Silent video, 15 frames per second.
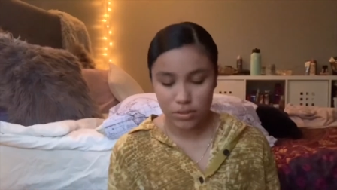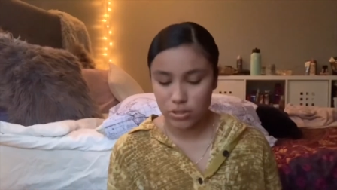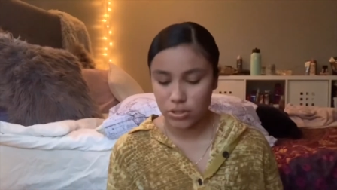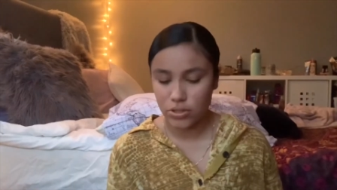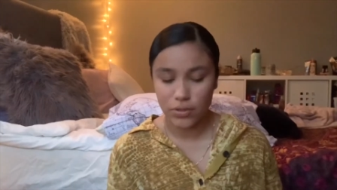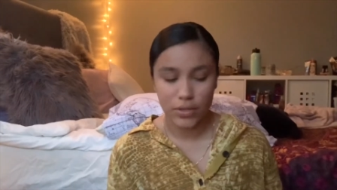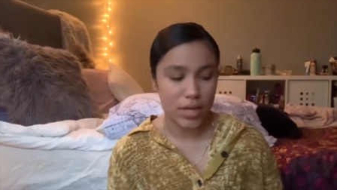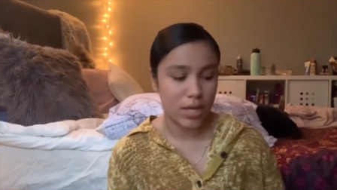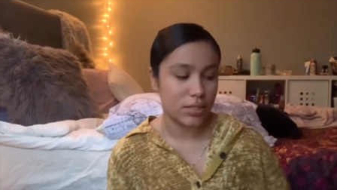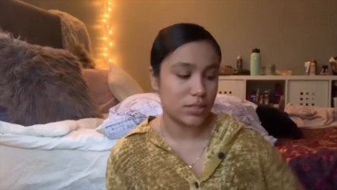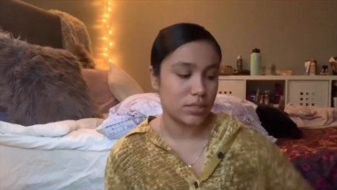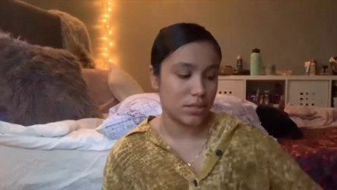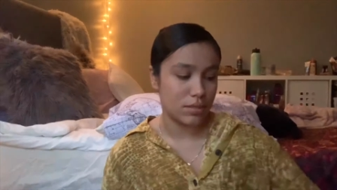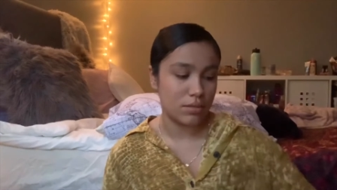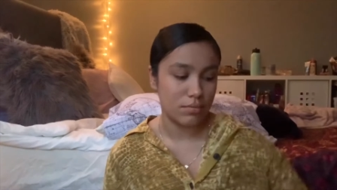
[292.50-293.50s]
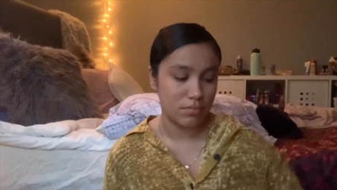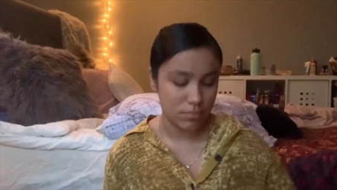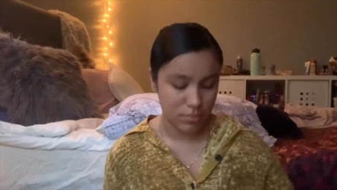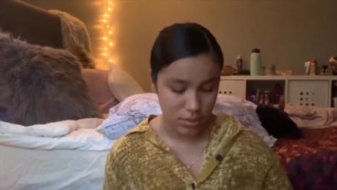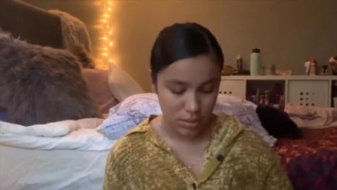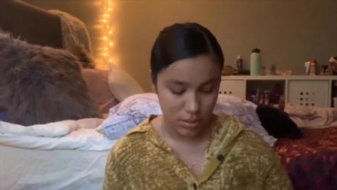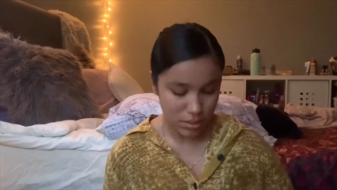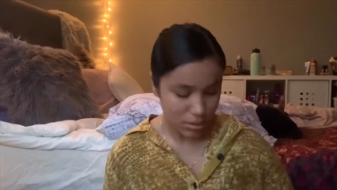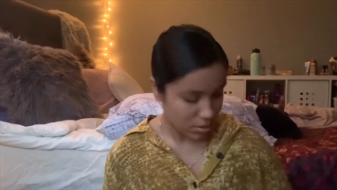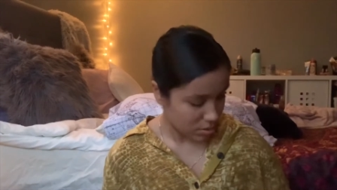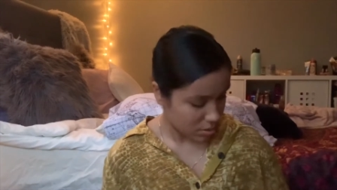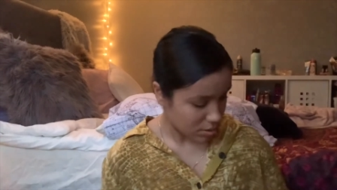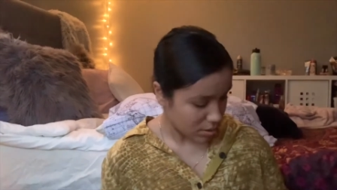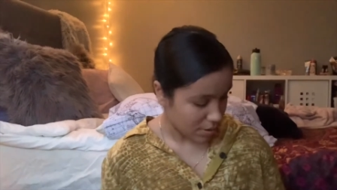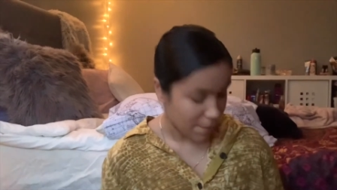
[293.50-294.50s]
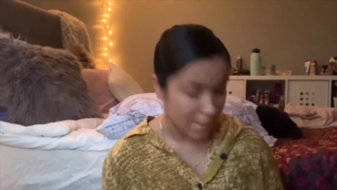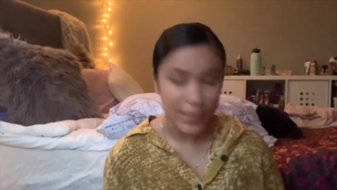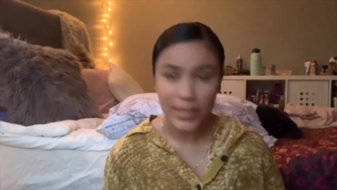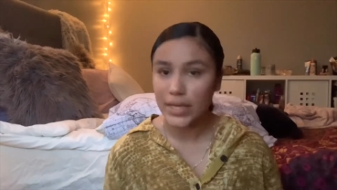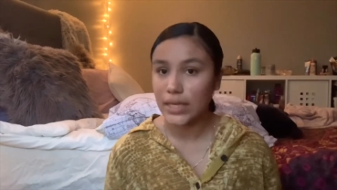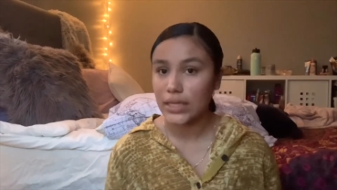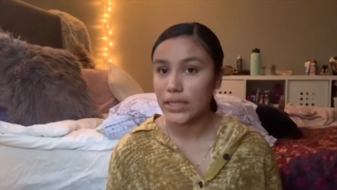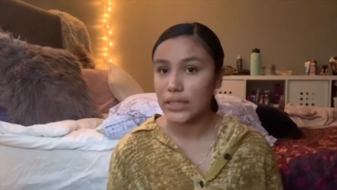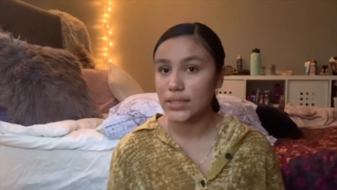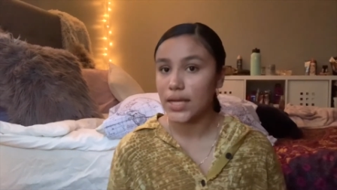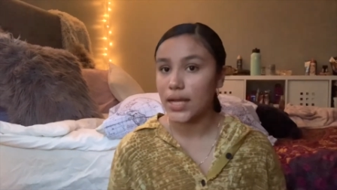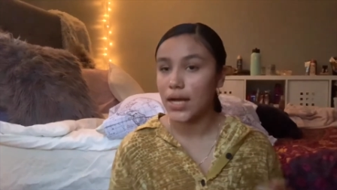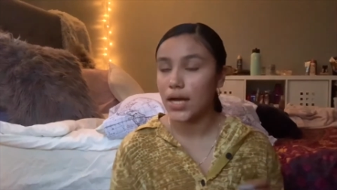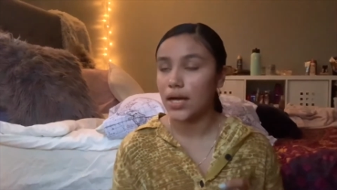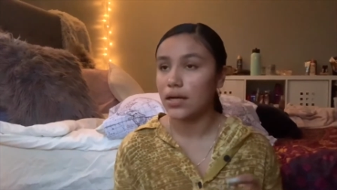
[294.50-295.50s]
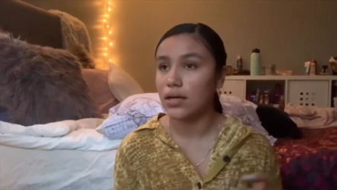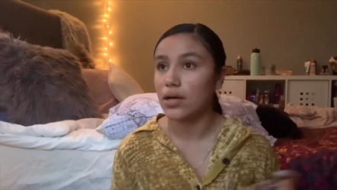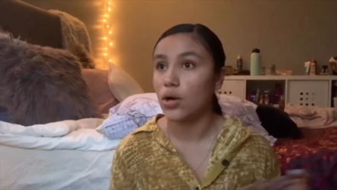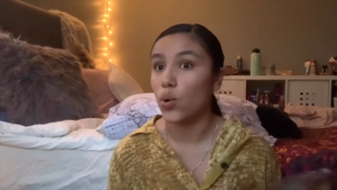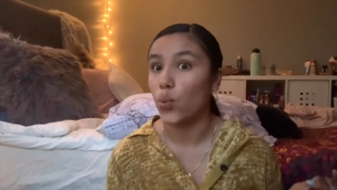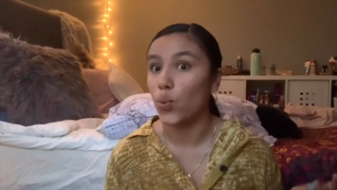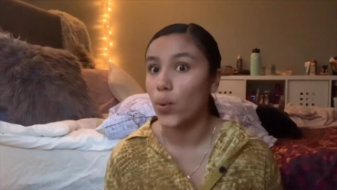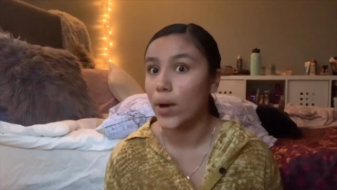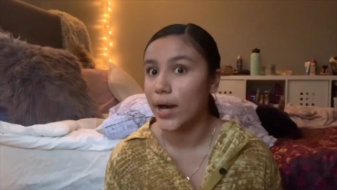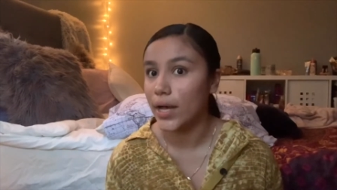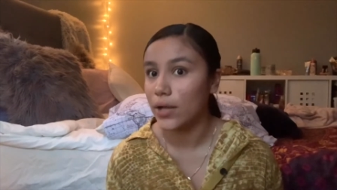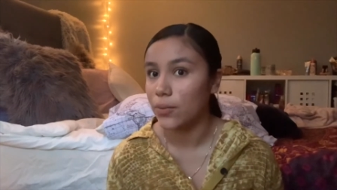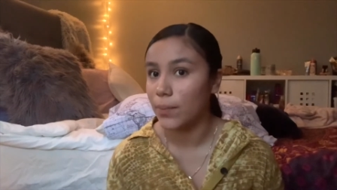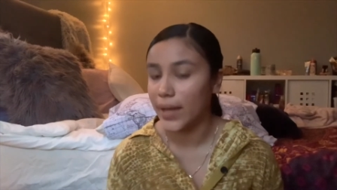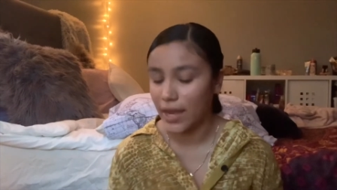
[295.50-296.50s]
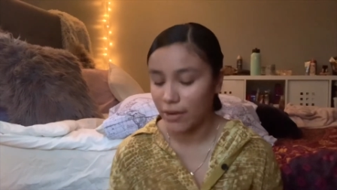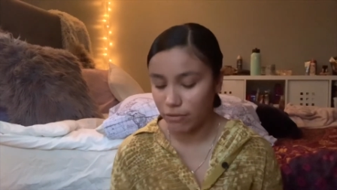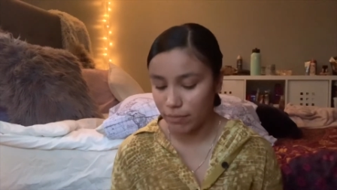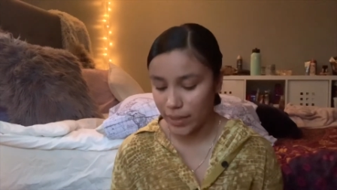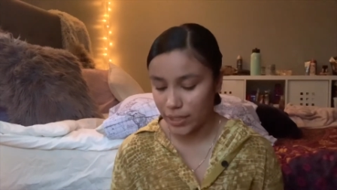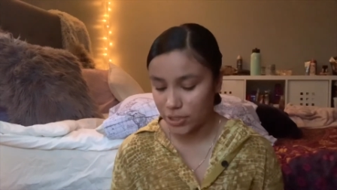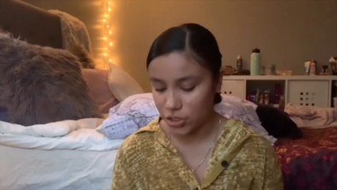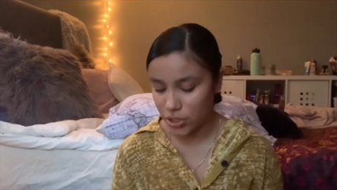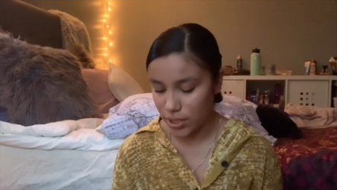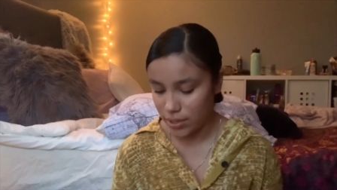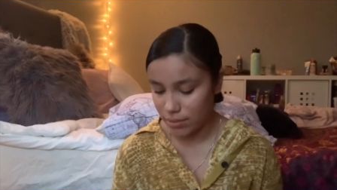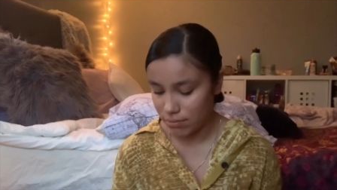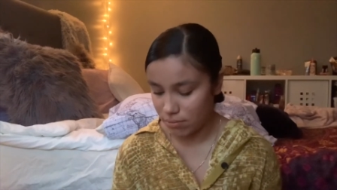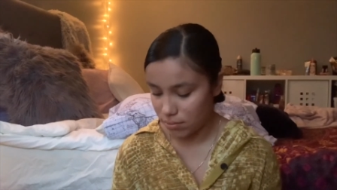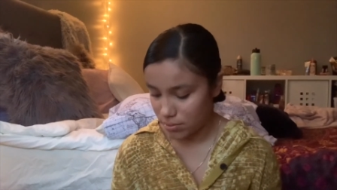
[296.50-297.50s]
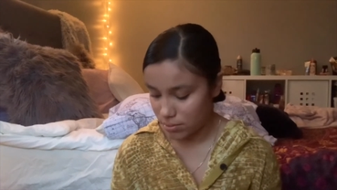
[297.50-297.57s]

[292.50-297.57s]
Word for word: show y'all some bikinis I got a while back from H&M.